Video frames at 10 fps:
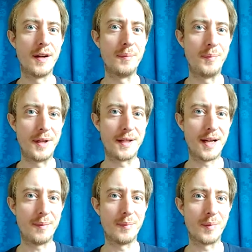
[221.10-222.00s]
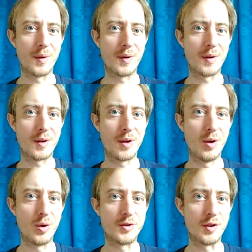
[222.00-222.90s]
become
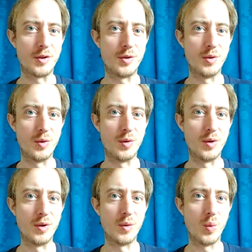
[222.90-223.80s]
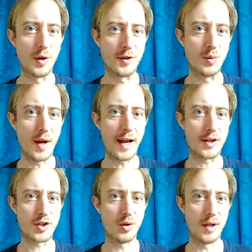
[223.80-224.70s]
closer to what you
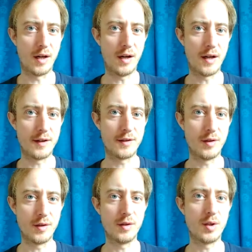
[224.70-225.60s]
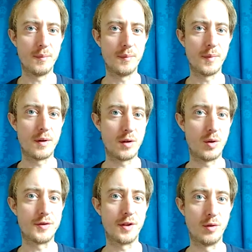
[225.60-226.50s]
actually are. You come
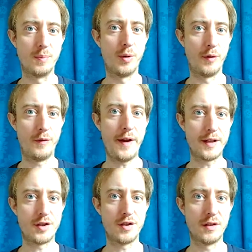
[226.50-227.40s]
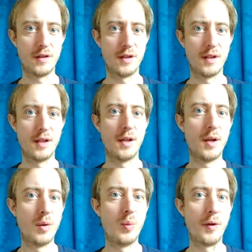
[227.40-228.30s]
closer to perfection
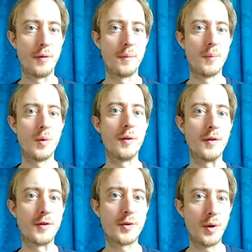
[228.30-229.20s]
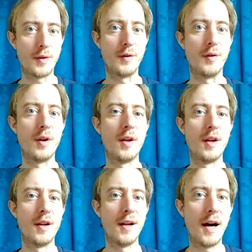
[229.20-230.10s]
with a certain
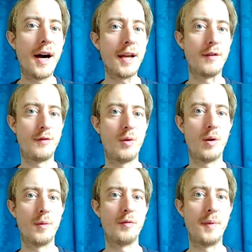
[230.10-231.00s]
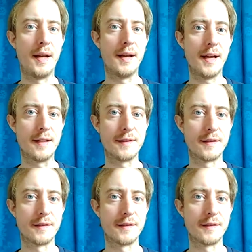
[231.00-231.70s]
high form of being nice.